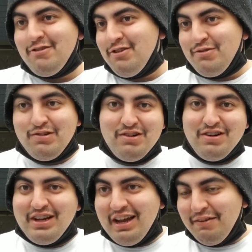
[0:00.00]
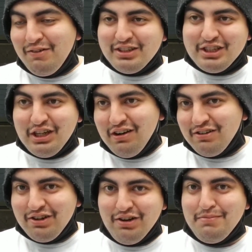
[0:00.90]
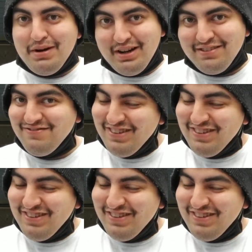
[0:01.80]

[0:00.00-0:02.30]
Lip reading: you're ruining everyone's childhood, but